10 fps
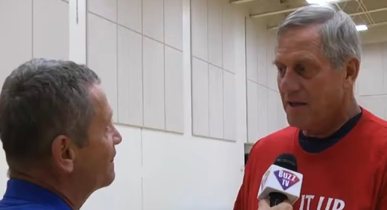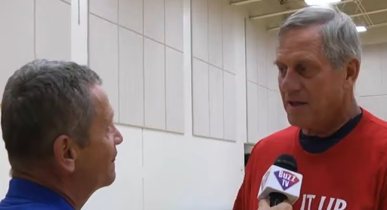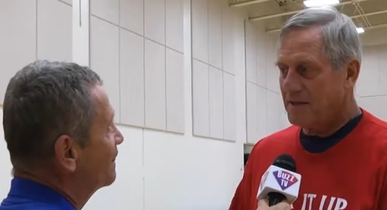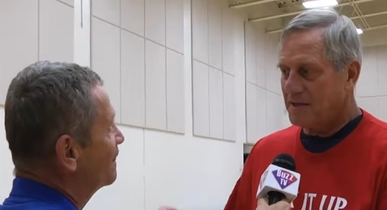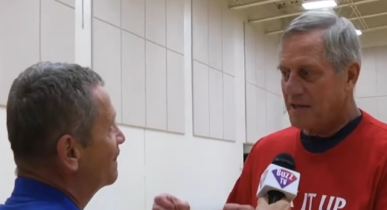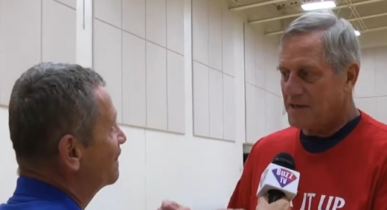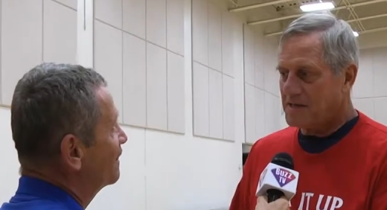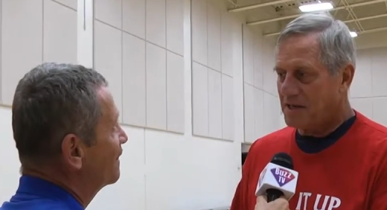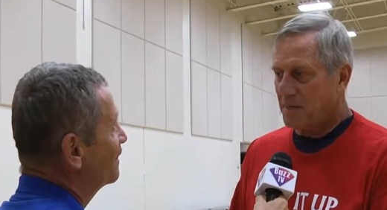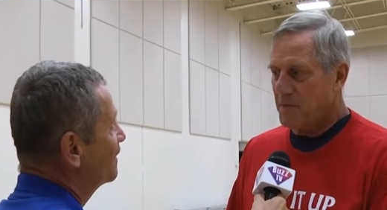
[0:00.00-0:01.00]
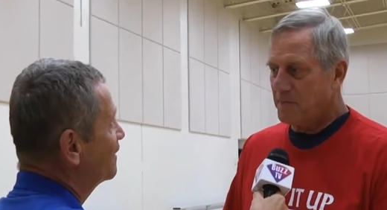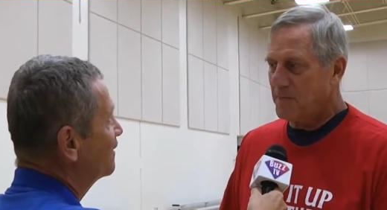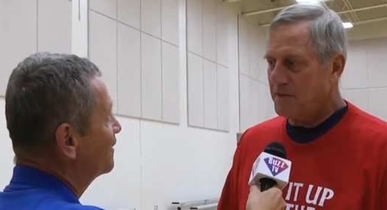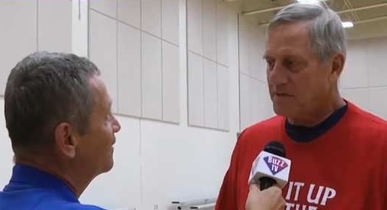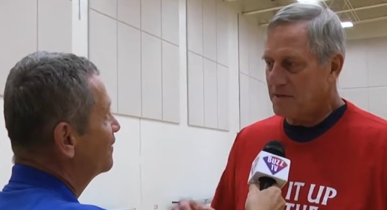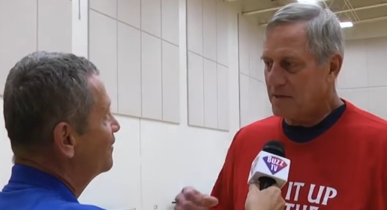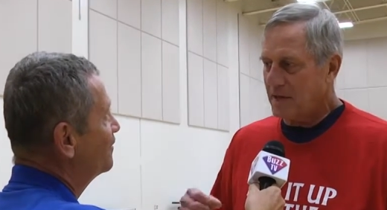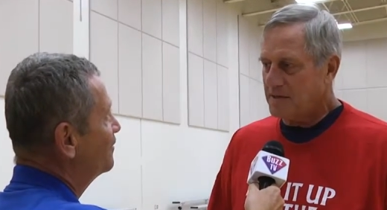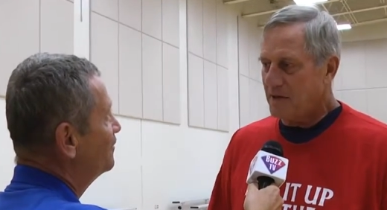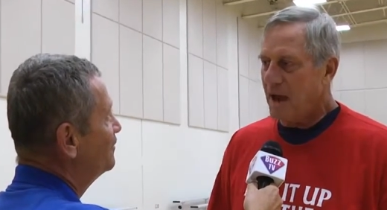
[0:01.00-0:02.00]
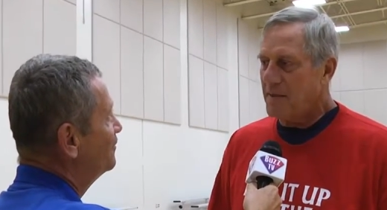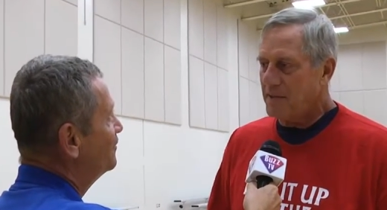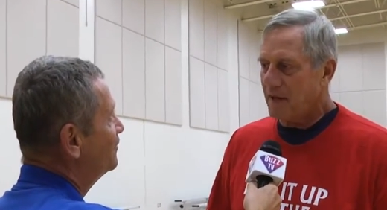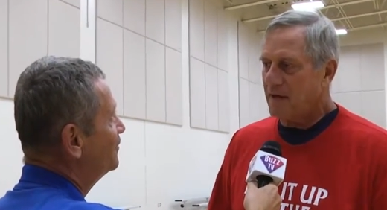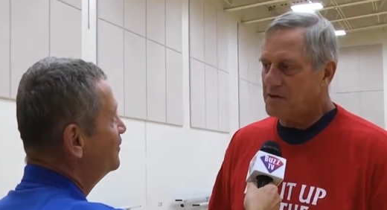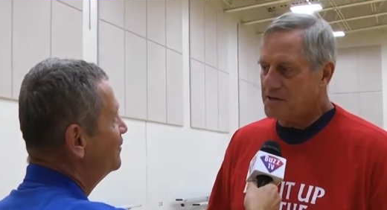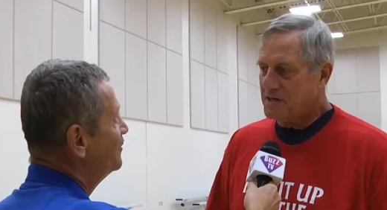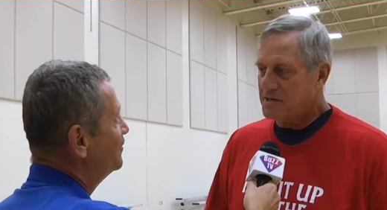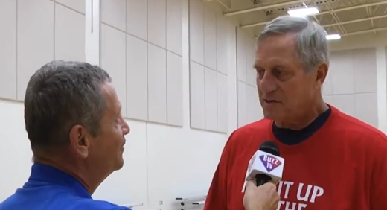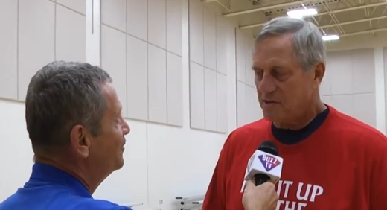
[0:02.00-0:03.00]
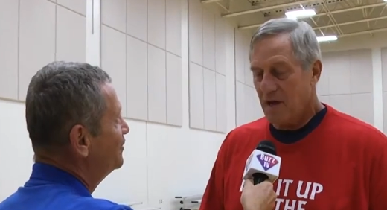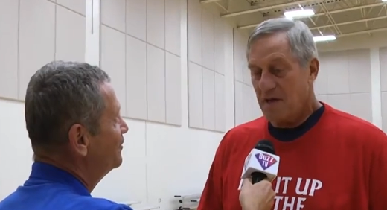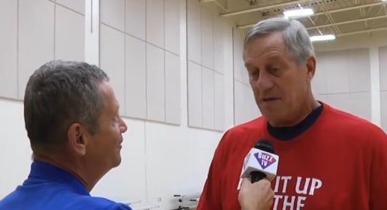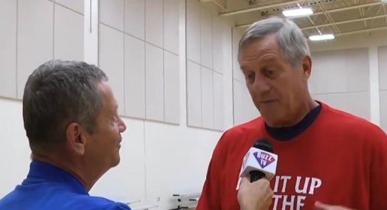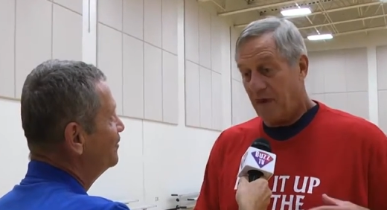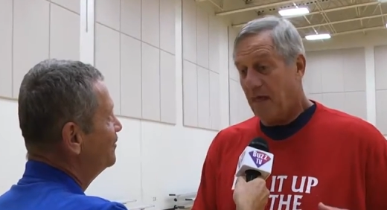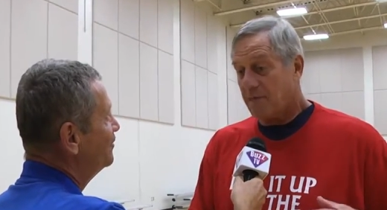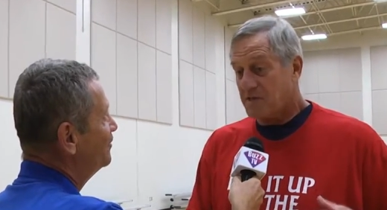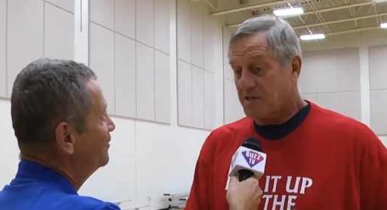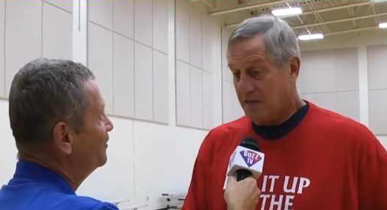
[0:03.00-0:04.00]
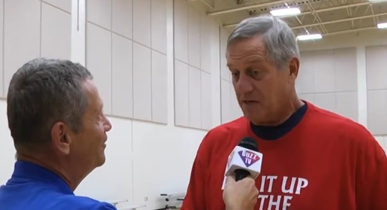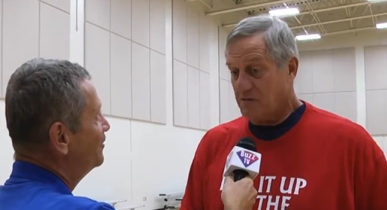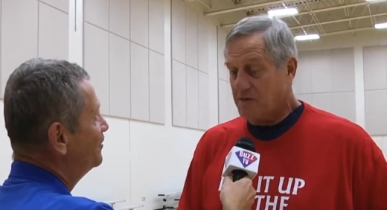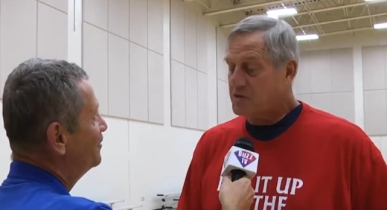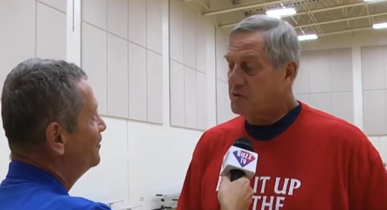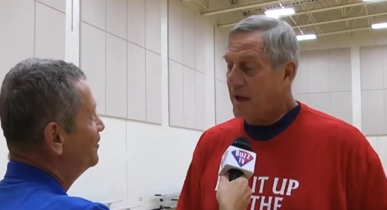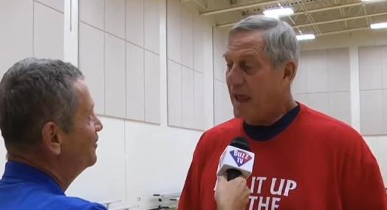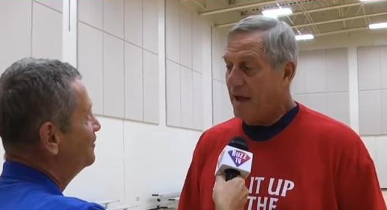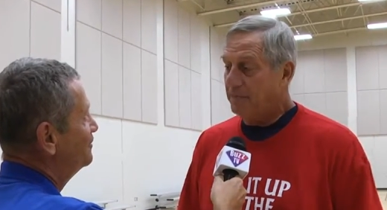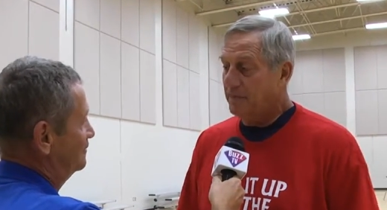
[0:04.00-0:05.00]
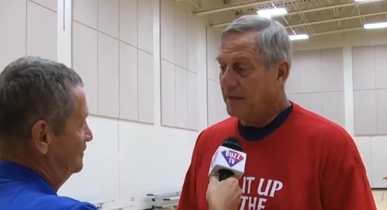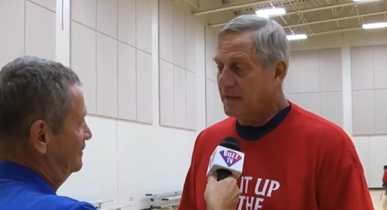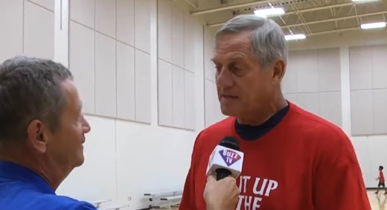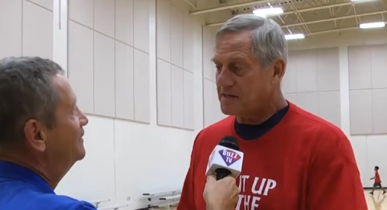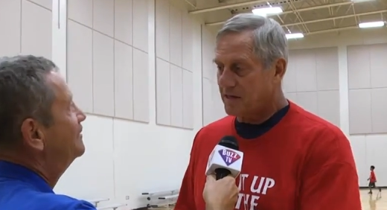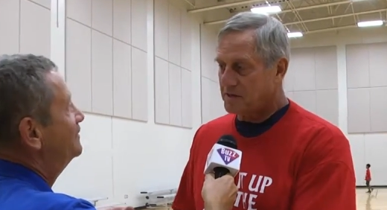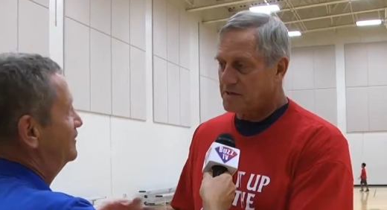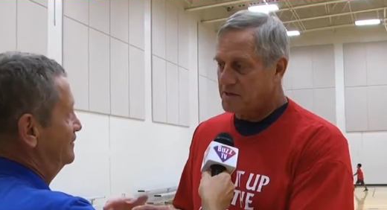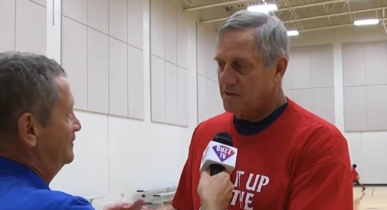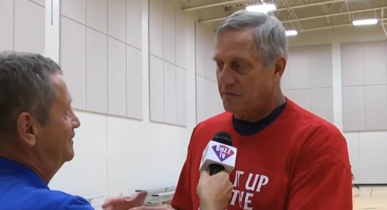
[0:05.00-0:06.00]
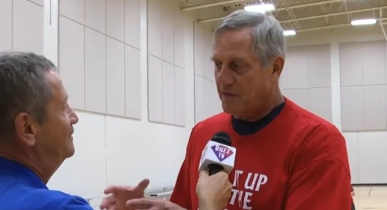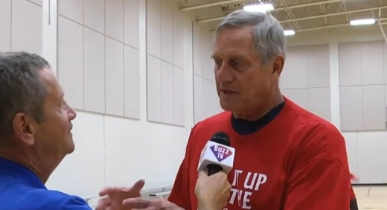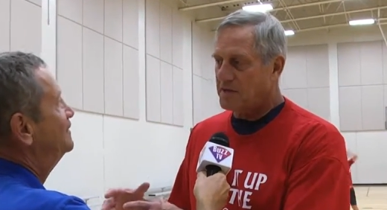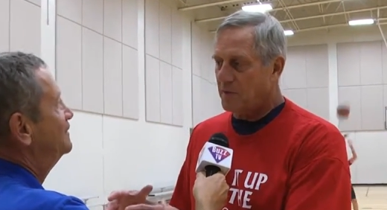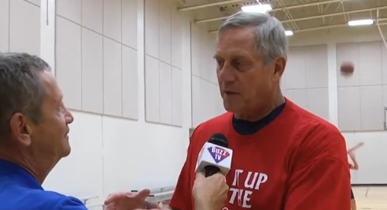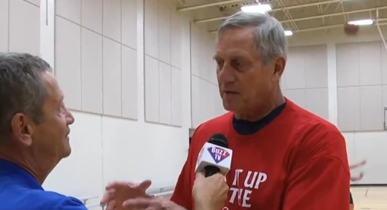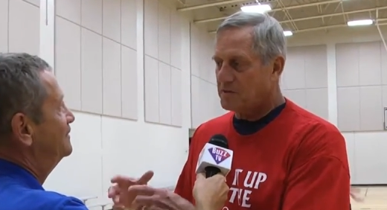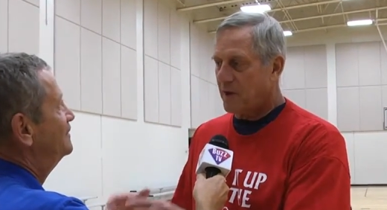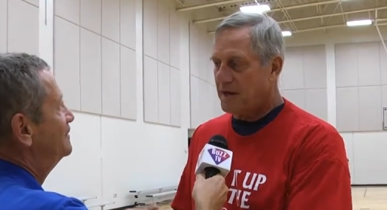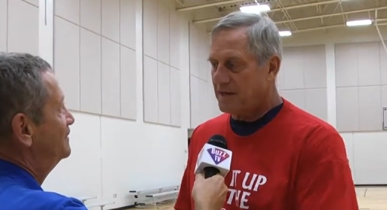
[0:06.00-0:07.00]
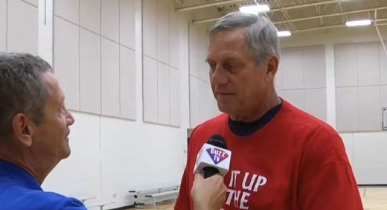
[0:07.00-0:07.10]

Speaker 1: it, it takes a commitment to, and time and energy to develop the skills that you have and the skills that you think you want to try to